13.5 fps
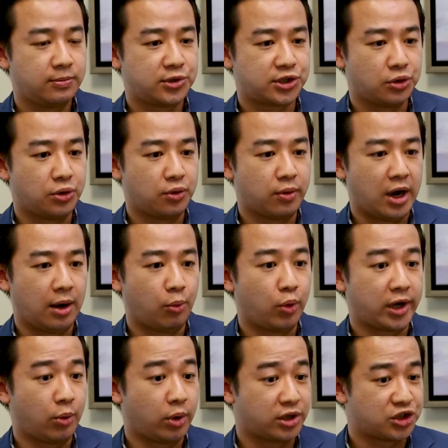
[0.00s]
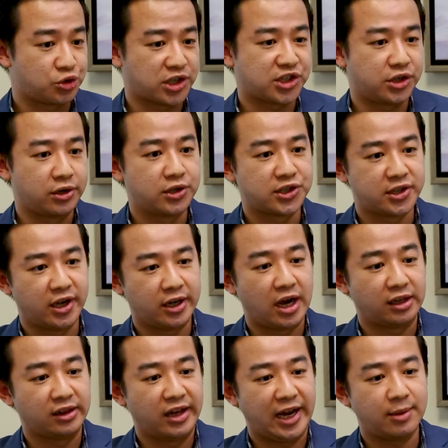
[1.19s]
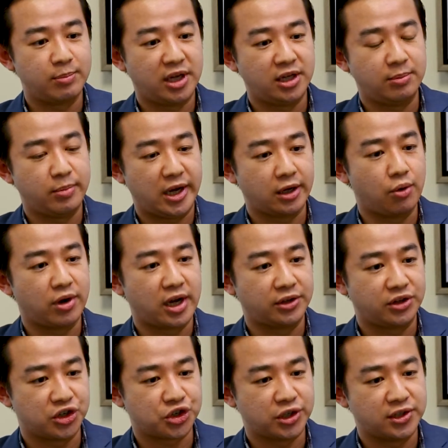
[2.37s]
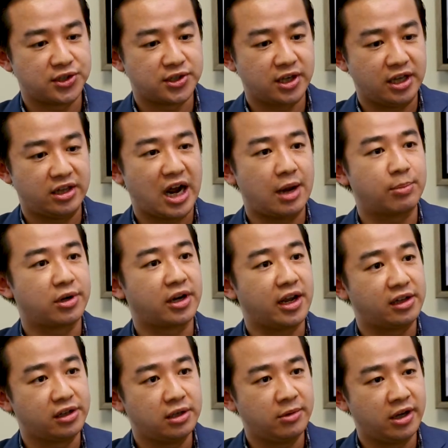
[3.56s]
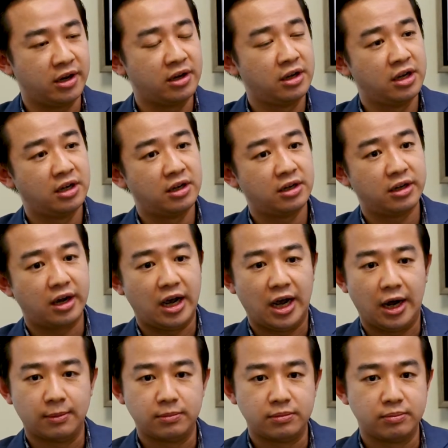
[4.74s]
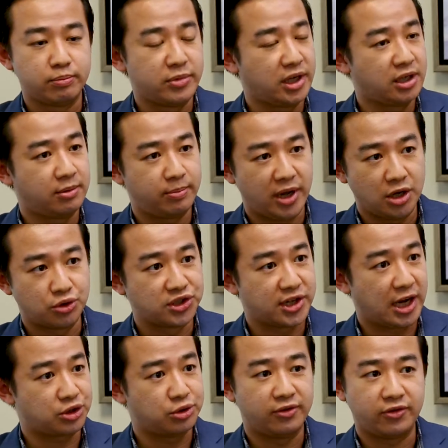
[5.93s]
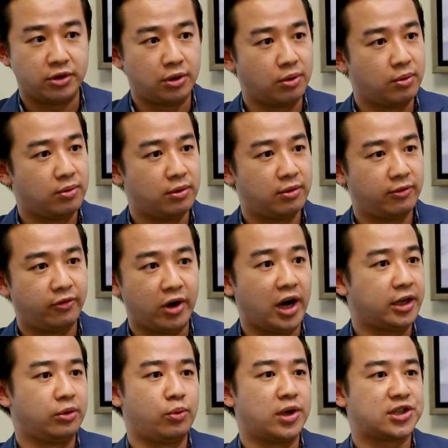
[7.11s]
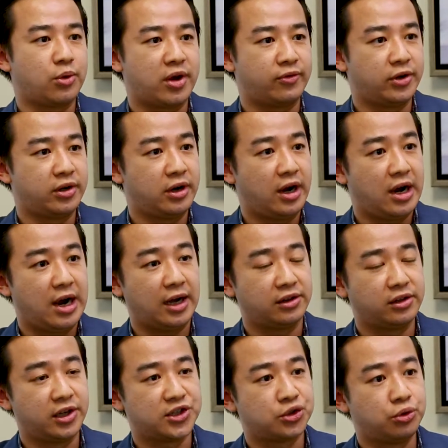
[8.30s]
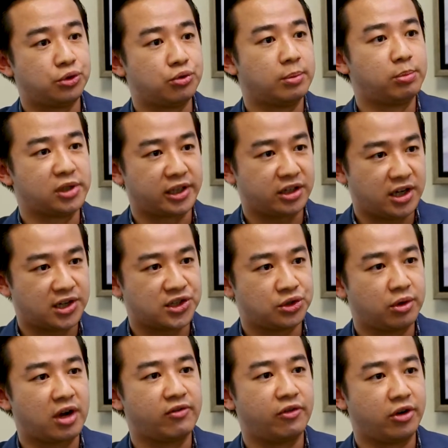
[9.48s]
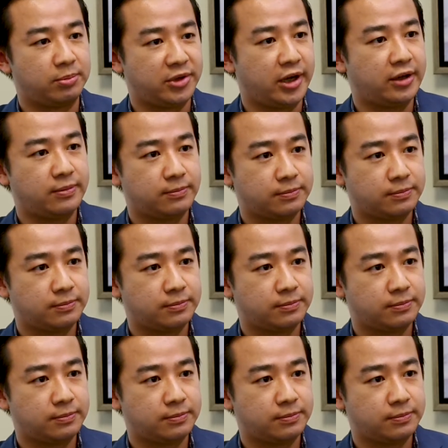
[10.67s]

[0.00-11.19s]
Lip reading: So what I want to stress here is that unlike many medical conditions in hyperkalemia, many patients actually feel fine whatsoever, unless you do a blood test to confirm that.